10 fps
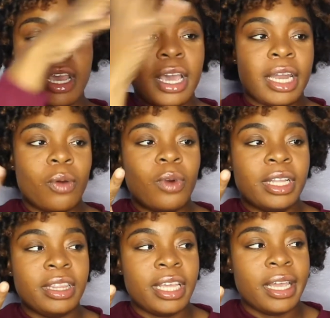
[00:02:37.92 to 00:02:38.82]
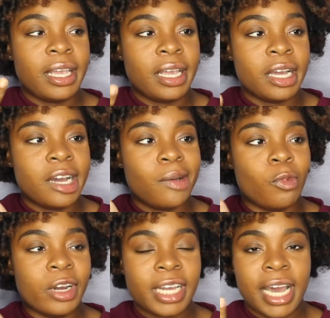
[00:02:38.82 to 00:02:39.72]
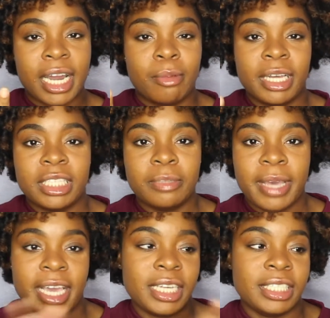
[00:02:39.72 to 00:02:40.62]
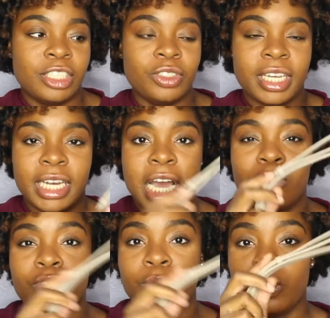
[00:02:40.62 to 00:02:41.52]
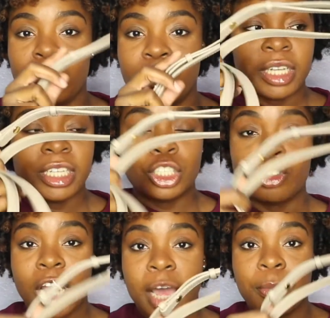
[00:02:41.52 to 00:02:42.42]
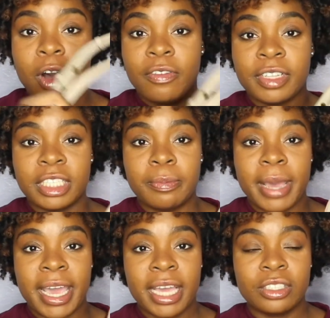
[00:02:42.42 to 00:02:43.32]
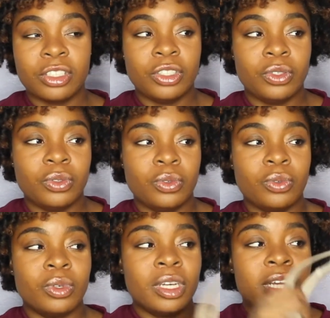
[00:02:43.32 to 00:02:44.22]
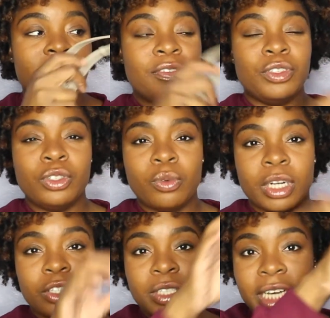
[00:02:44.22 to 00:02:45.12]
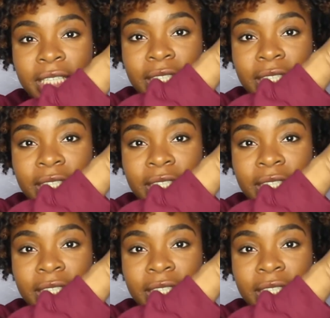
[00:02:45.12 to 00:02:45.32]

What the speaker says: Now one thing, one con about this bag is that you cannot remove the strap off of this bag. So if you do want to use it as a